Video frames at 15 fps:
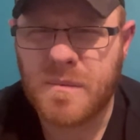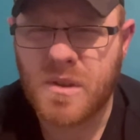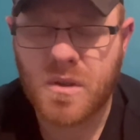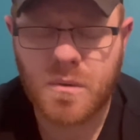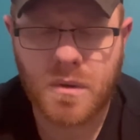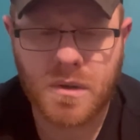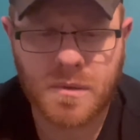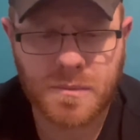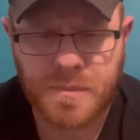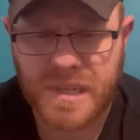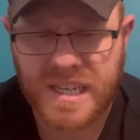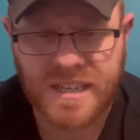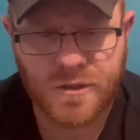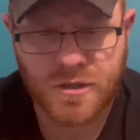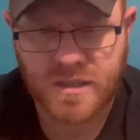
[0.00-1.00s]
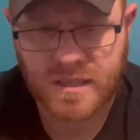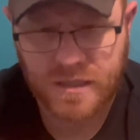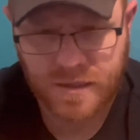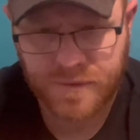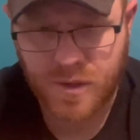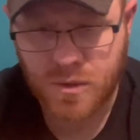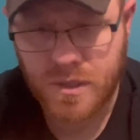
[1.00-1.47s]
The other one's been ages since
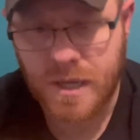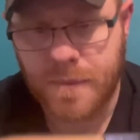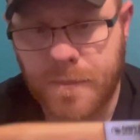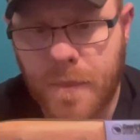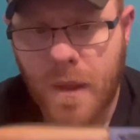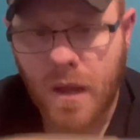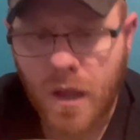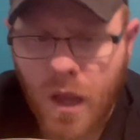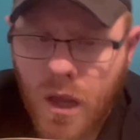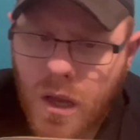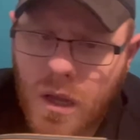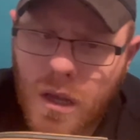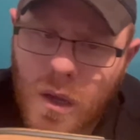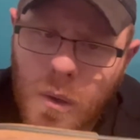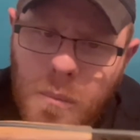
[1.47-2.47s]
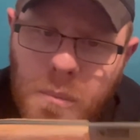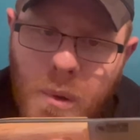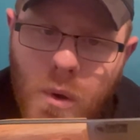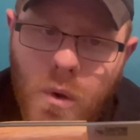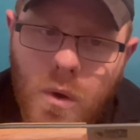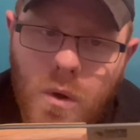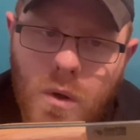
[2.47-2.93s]
I've used it,
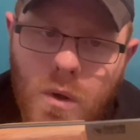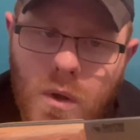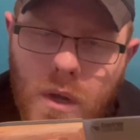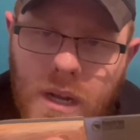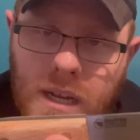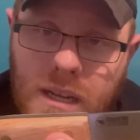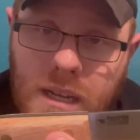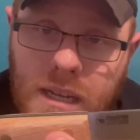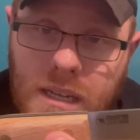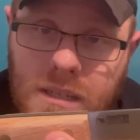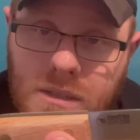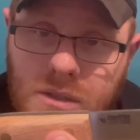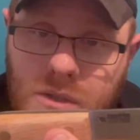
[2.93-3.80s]
but it is